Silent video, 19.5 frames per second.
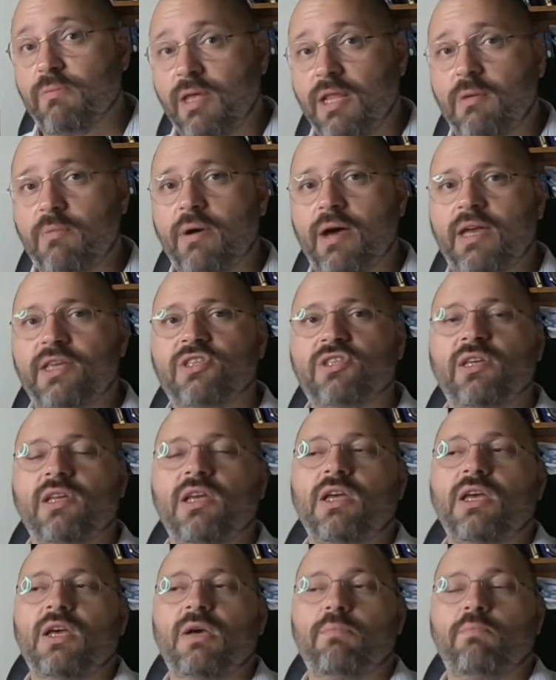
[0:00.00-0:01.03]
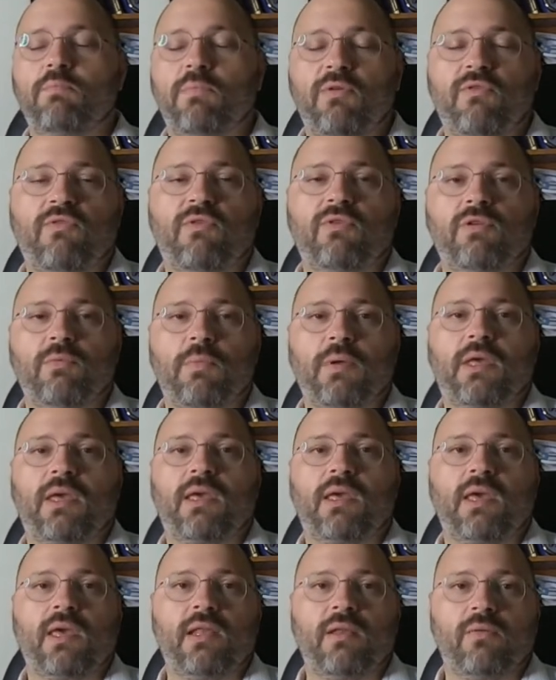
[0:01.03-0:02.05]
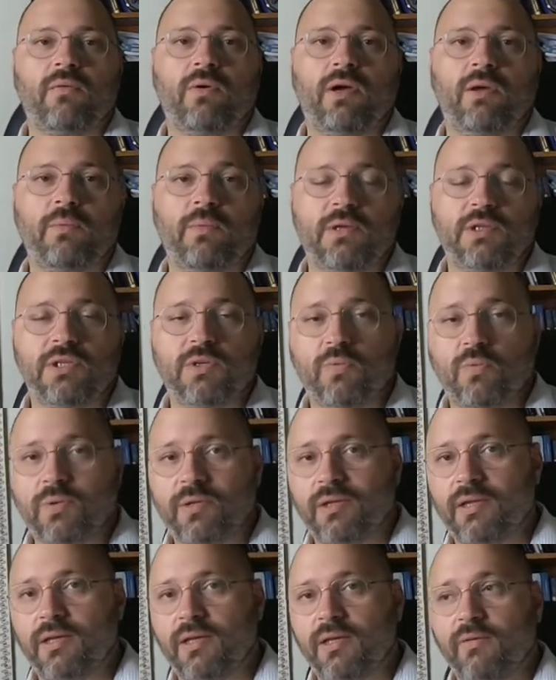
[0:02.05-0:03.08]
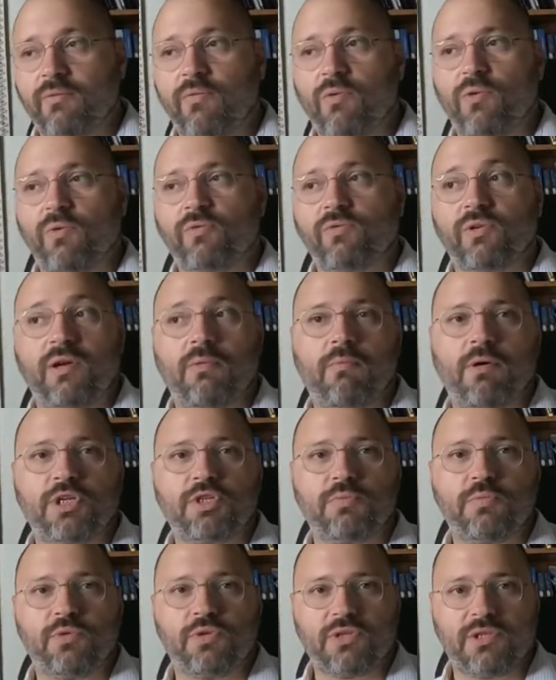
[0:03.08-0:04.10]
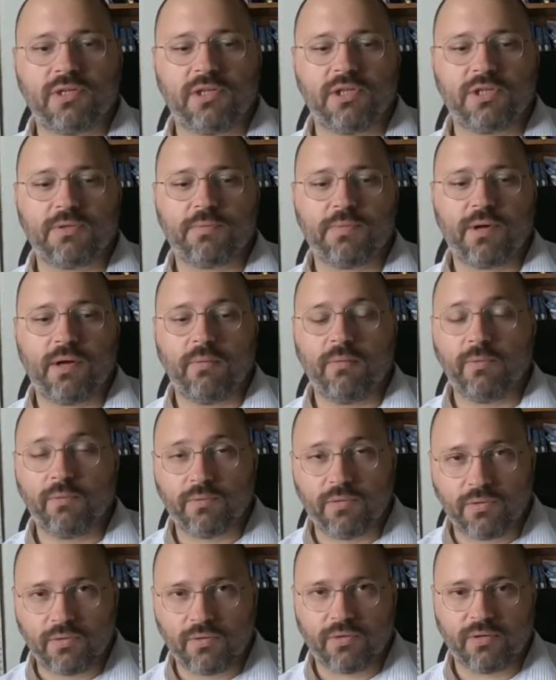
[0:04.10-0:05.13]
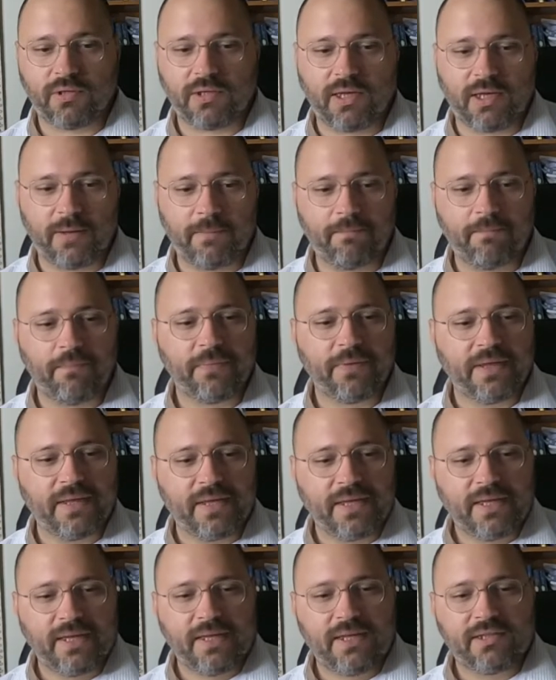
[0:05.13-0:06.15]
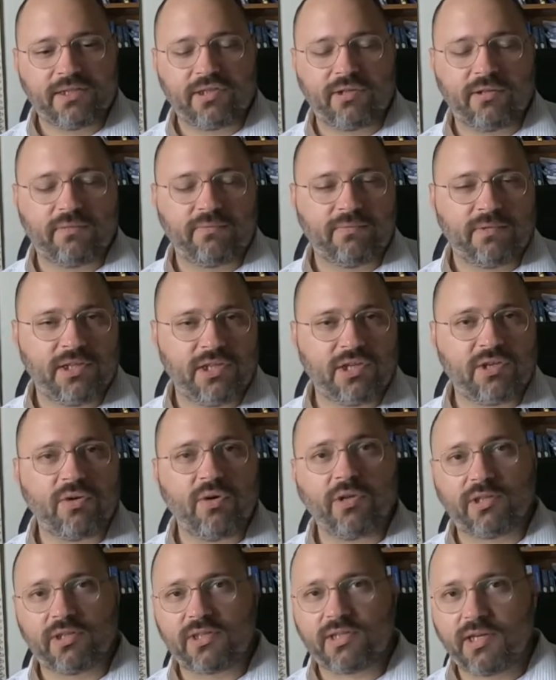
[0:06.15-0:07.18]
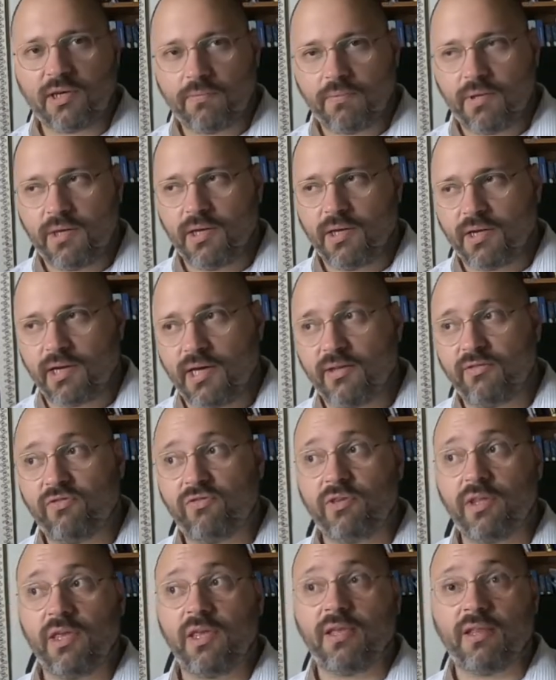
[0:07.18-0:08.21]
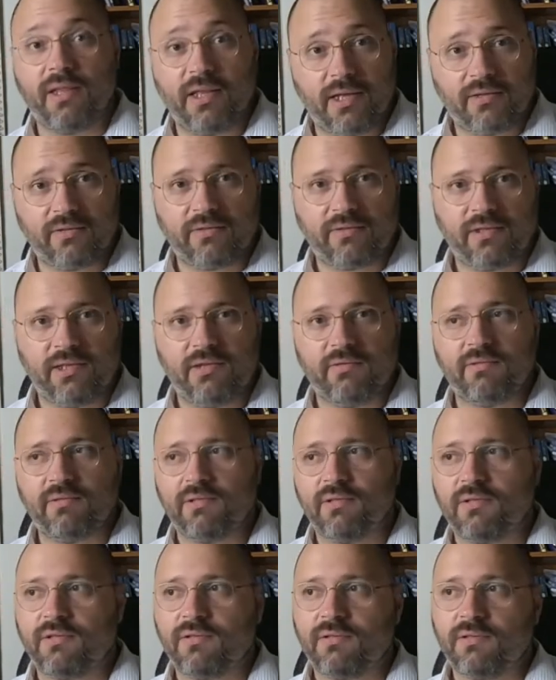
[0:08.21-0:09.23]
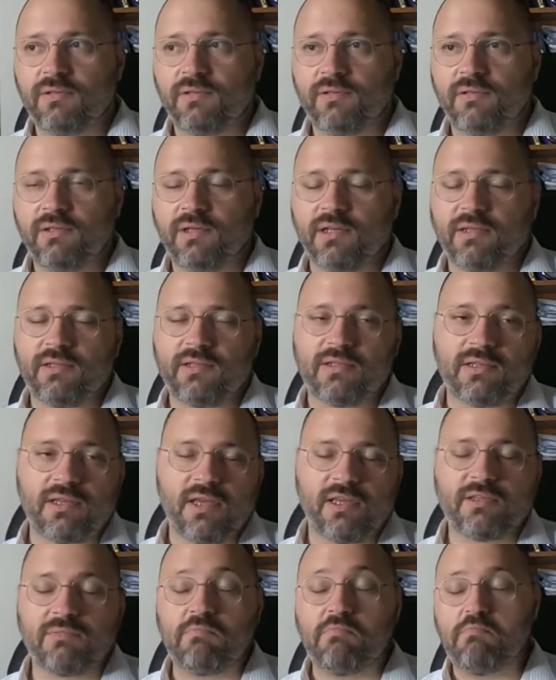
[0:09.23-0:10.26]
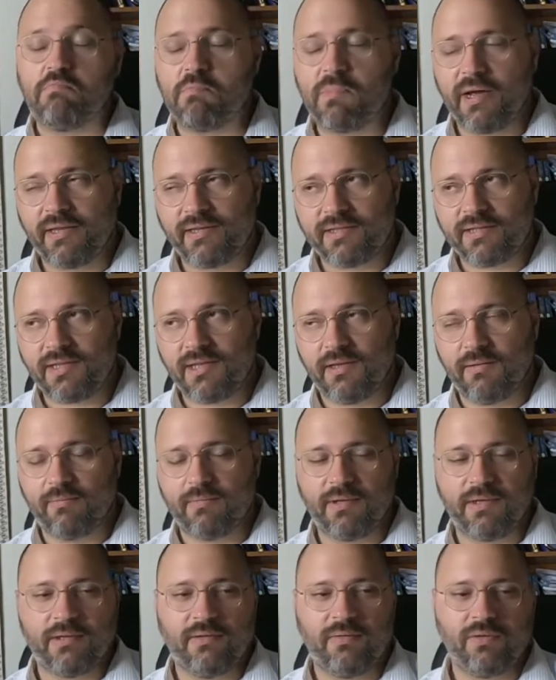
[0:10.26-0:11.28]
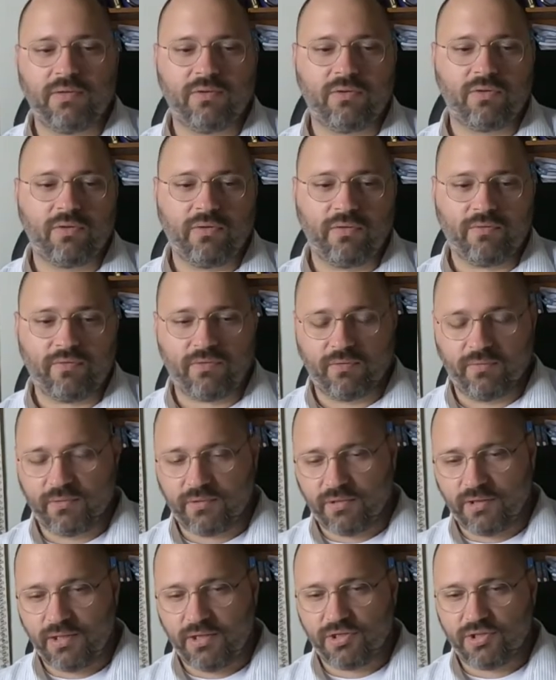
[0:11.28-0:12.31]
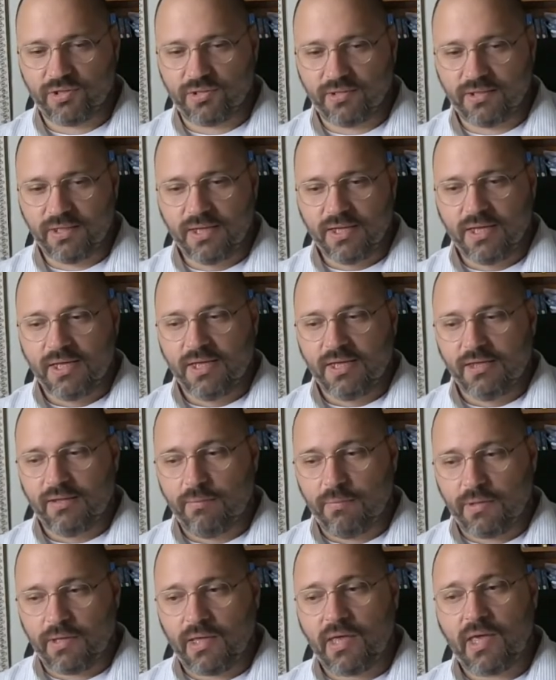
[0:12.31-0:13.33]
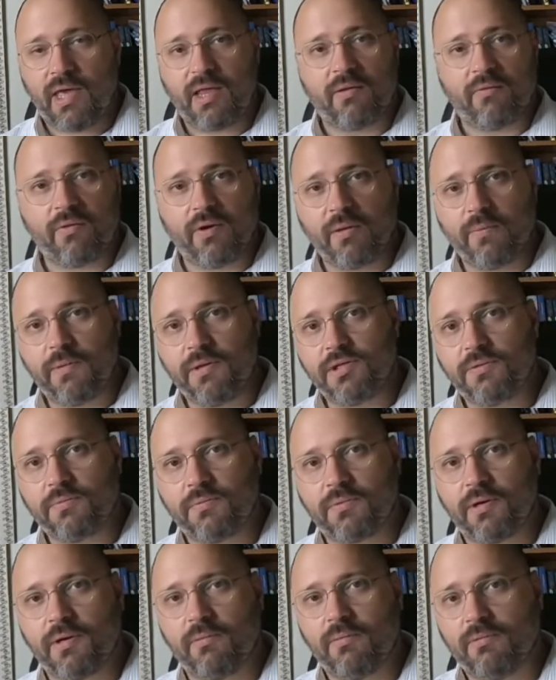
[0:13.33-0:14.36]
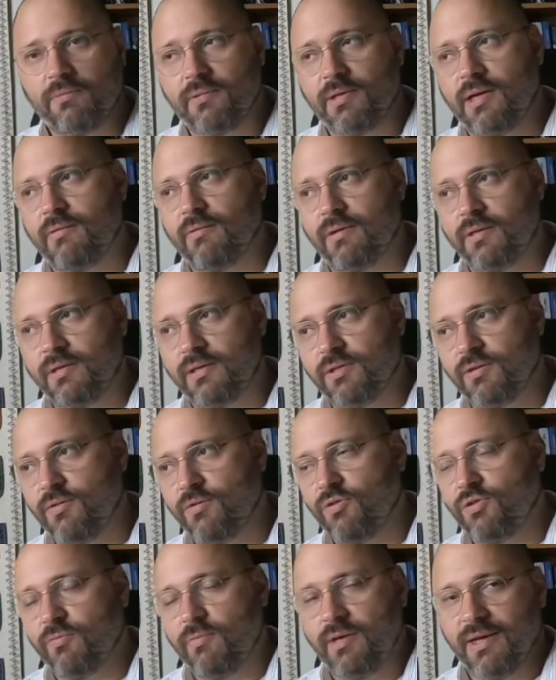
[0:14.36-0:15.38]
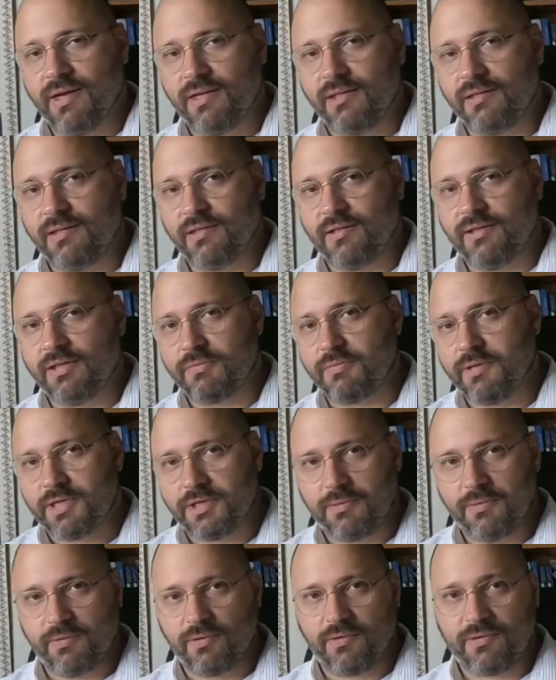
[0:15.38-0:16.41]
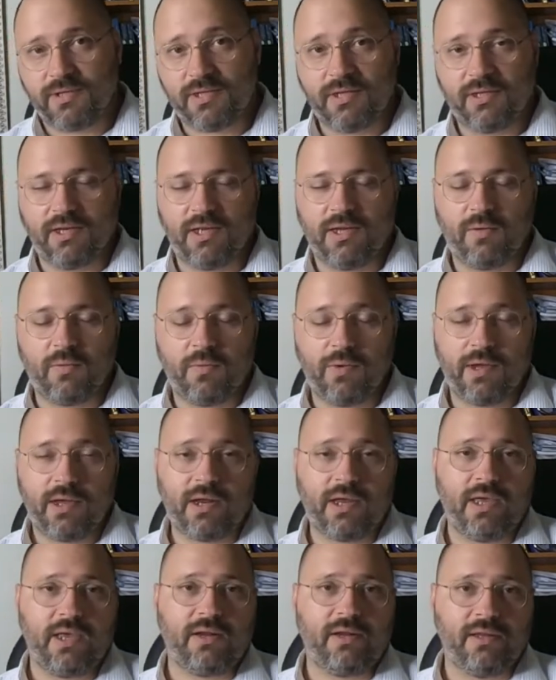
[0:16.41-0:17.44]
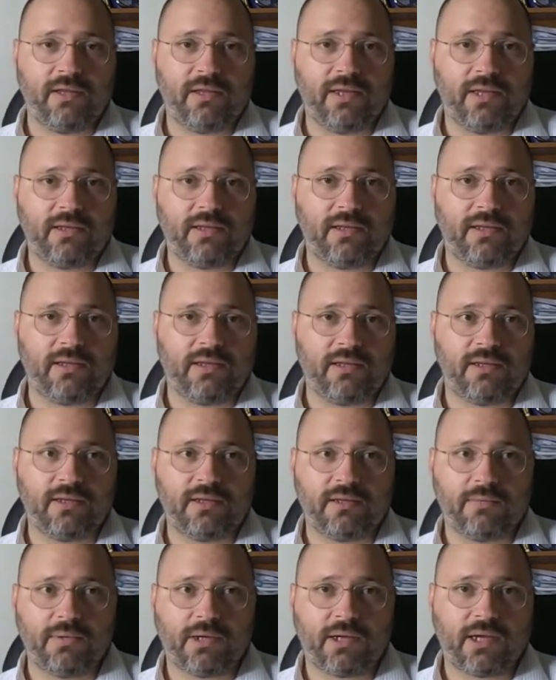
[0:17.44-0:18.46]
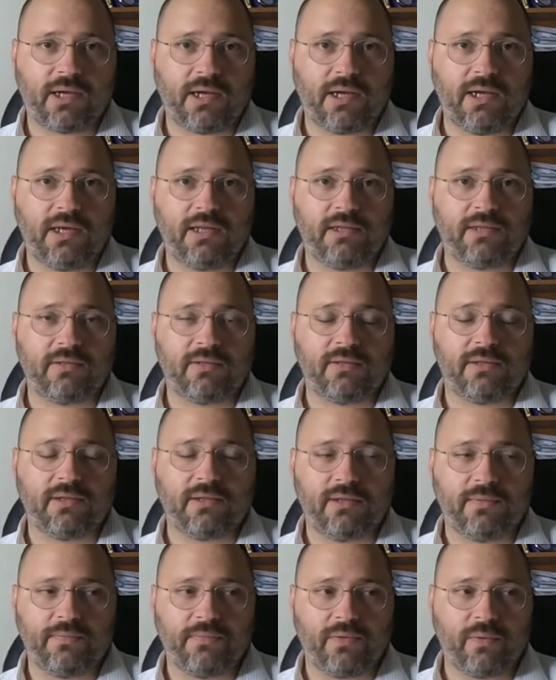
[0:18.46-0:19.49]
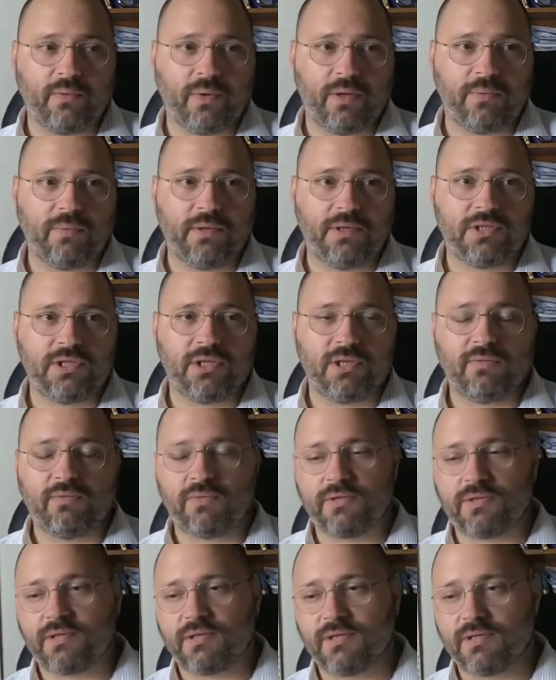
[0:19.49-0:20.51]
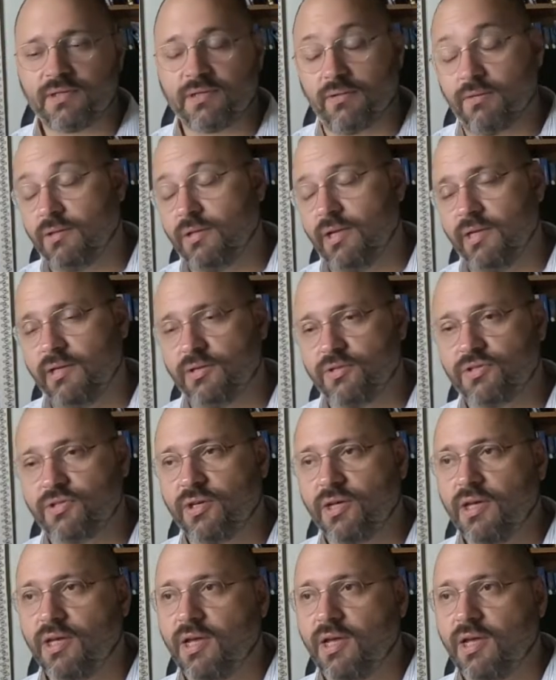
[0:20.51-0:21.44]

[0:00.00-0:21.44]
minimized, before the PKK and the YPG will evolve to a much more serious problem to Turkey. So is it going to stop here? I think not. Even though the United States might seem withdrawing from the region, the PKK and the YPG problem now is going to be under the responsibility of Syria. We are hearing that PKK and YPG forces or leaders